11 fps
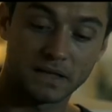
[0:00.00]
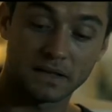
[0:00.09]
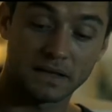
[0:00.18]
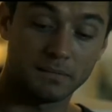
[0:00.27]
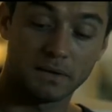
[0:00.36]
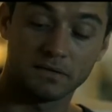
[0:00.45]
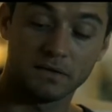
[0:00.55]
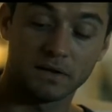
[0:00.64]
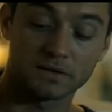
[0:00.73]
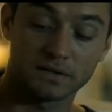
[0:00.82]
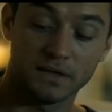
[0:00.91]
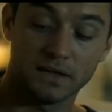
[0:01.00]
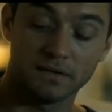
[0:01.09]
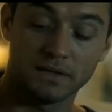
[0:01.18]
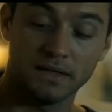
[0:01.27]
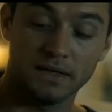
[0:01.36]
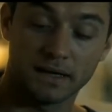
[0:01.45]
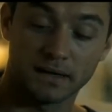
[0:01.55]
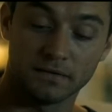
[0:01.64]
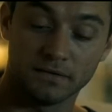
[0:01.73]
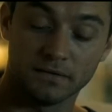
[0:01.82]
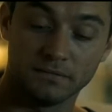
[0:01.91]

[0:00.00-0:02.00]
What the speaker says: I think I might have lost the love I did have.